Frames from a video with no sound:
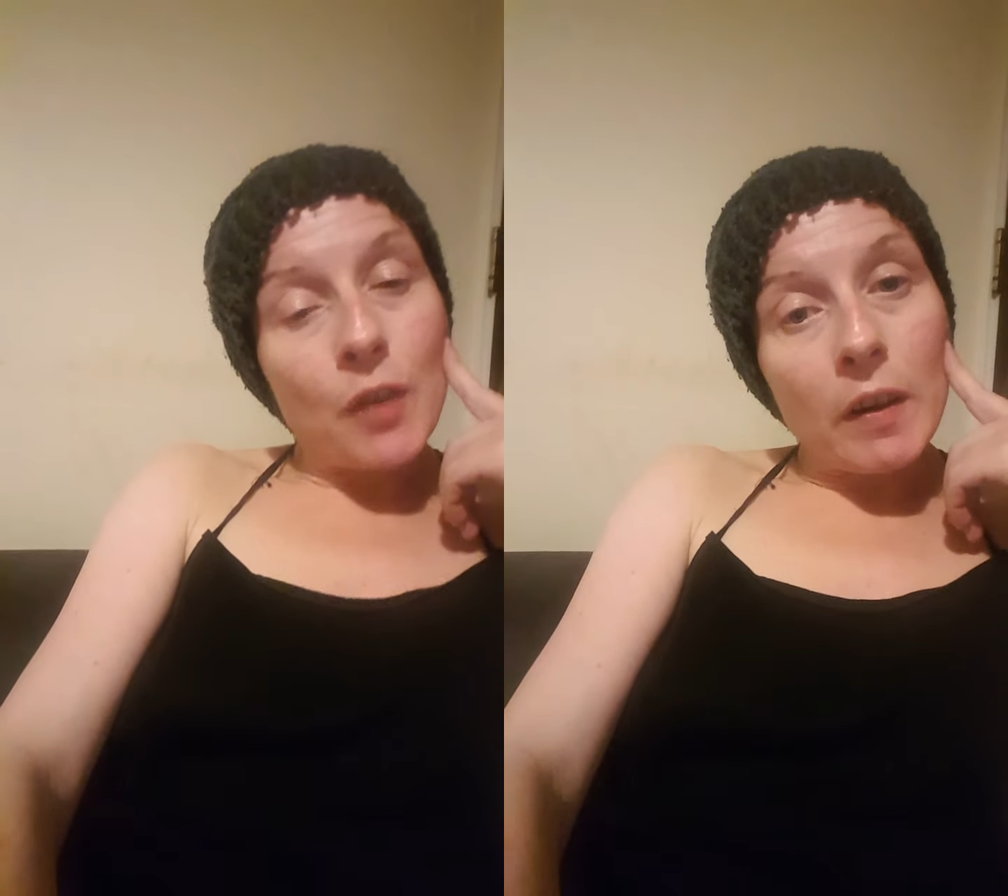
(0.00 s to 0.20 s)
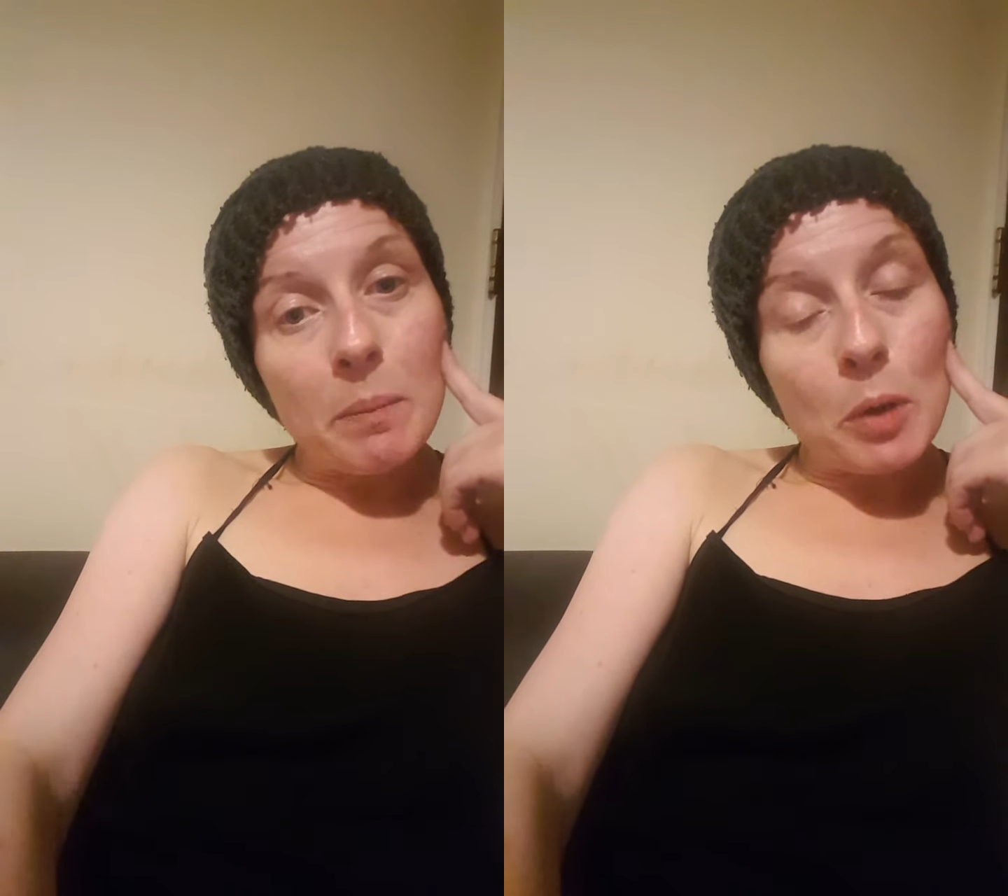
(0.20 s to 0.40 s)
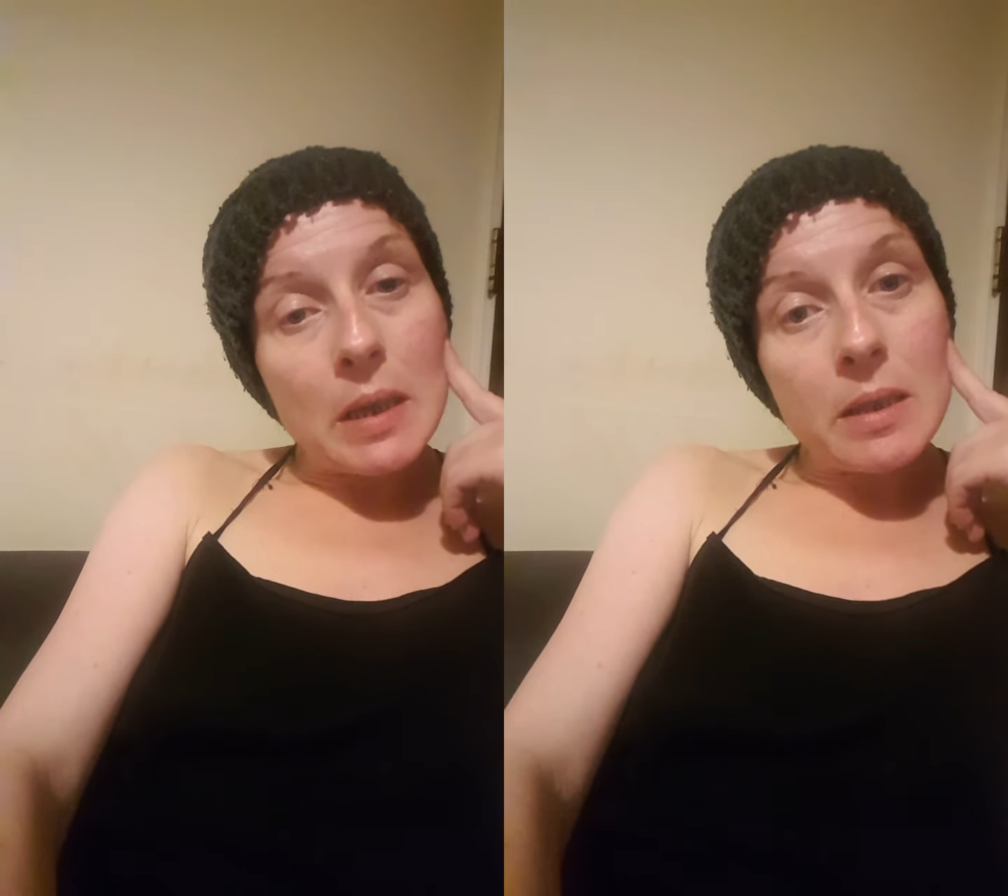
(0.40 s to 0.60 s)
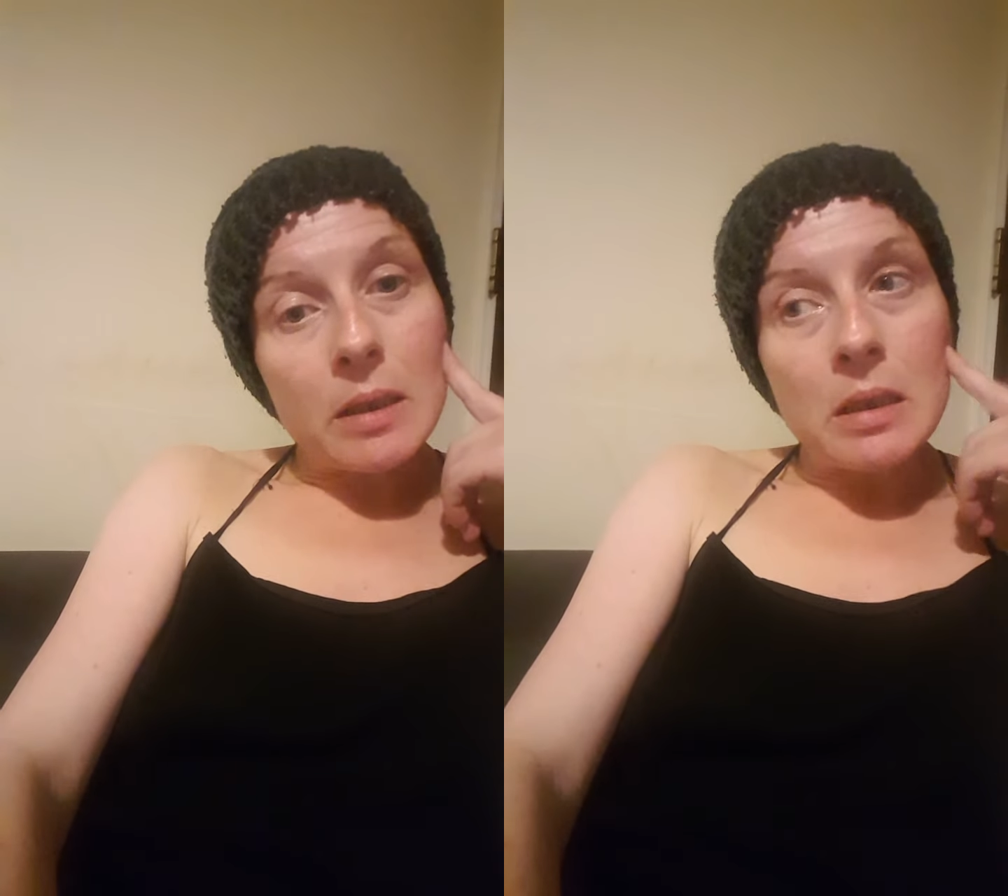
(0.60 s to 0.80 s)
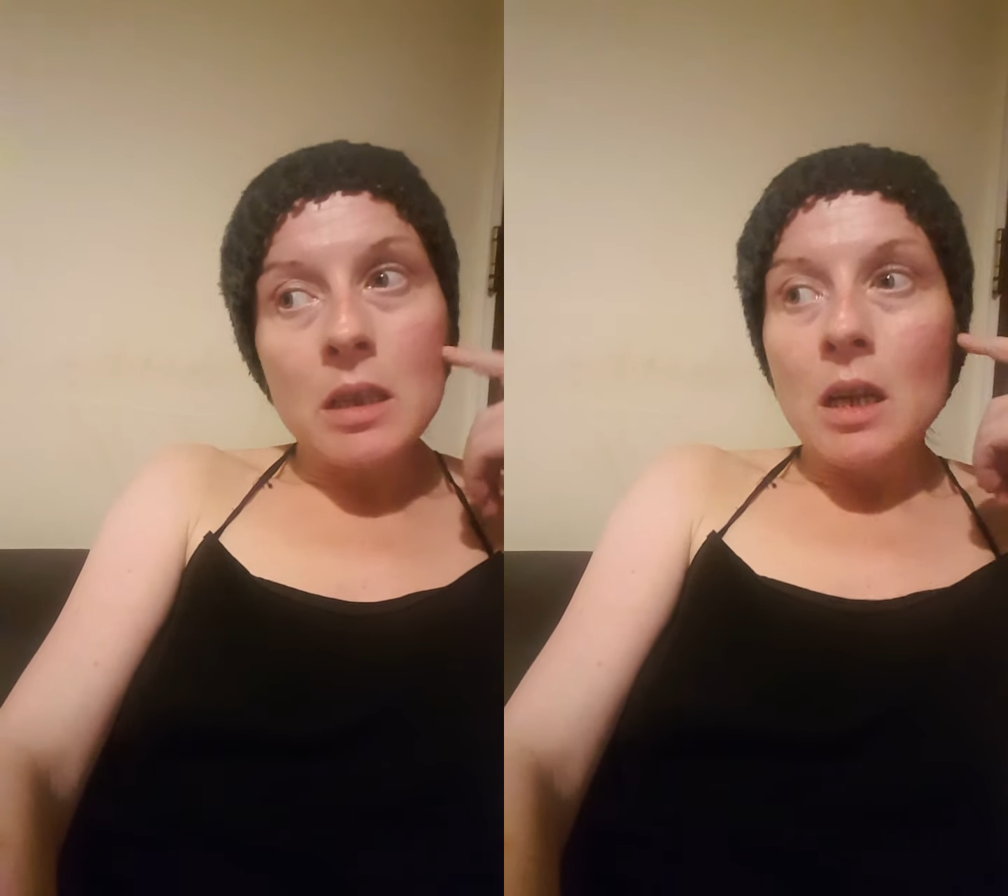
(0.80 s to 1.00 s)
very
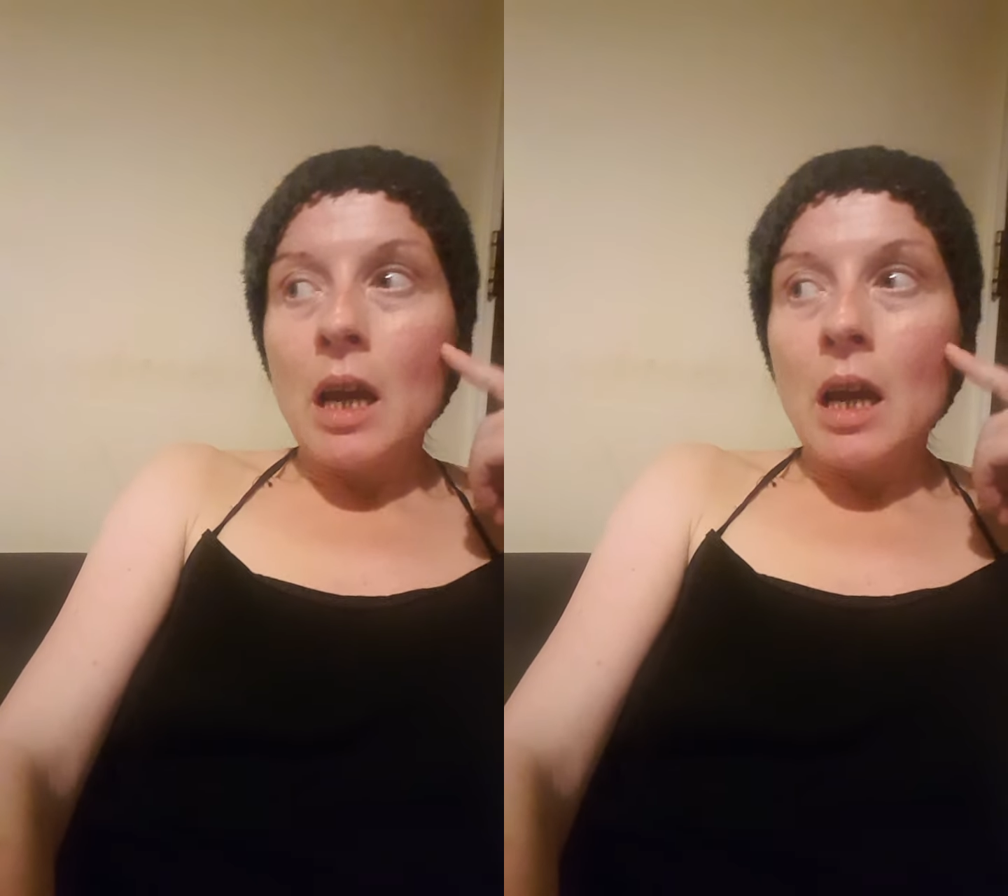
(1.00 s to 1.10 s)
present,